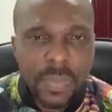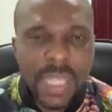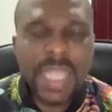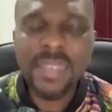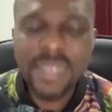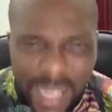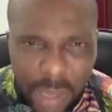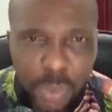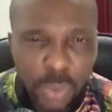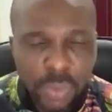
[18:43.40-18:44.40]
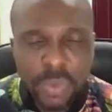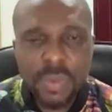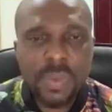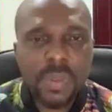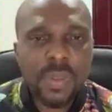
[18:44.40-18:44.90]
It is able.
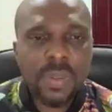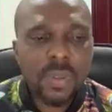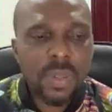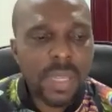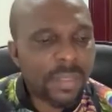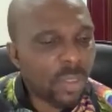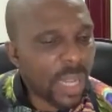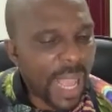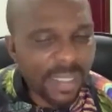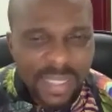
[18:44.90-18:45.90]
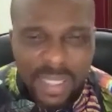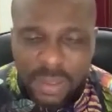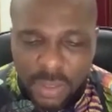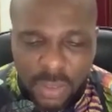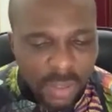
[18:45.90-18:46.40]
It's not
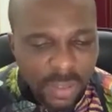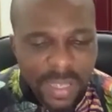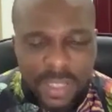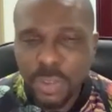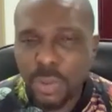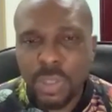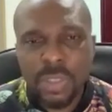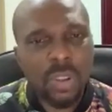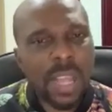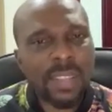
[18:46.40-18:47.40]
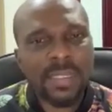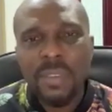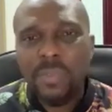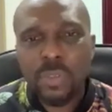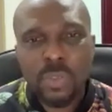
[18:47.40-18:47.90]
asking, it's not telling you, it's not
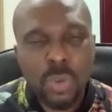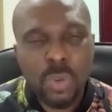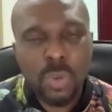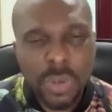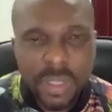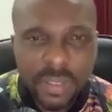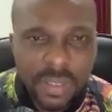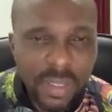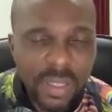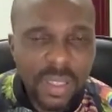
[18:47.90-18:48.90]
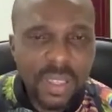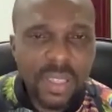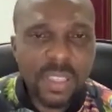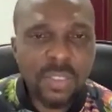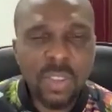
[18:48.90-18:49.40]
asking for stories.
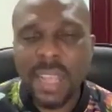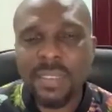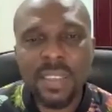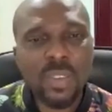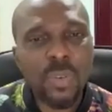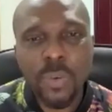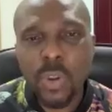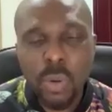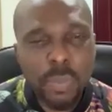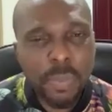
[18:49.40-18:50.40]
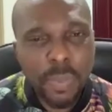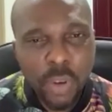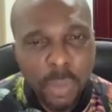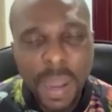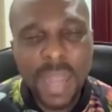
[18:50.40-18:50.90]
It's not asking you for
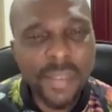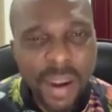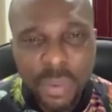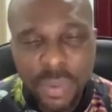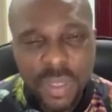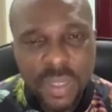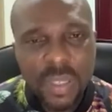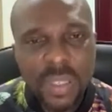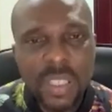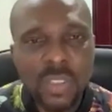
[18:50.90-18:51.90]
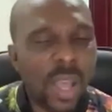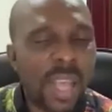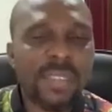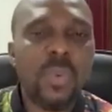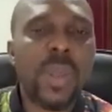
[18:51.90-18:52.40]
your background. It's not
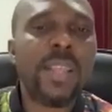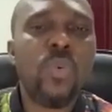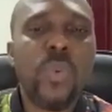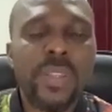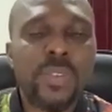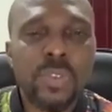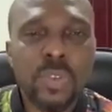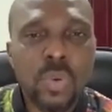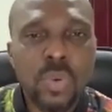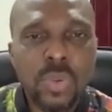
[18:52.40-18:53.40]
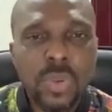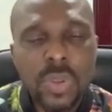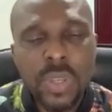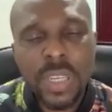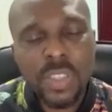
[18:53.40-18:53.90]
asking whether you went to school.
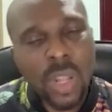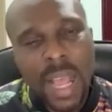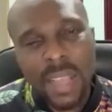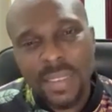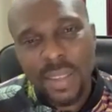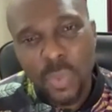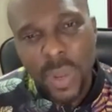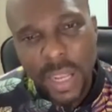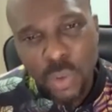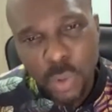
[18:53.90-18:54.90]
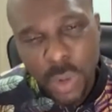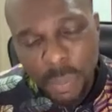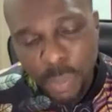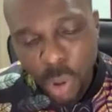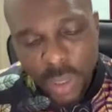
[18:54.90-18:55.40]
It's not asking whether you were
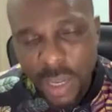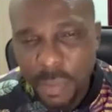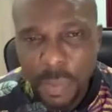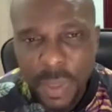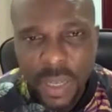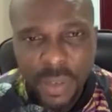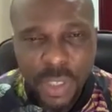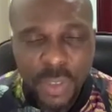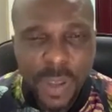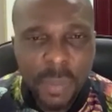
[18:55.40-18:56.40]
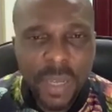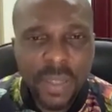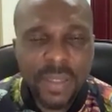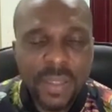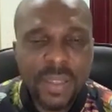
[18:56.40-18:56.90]
born in a rich family.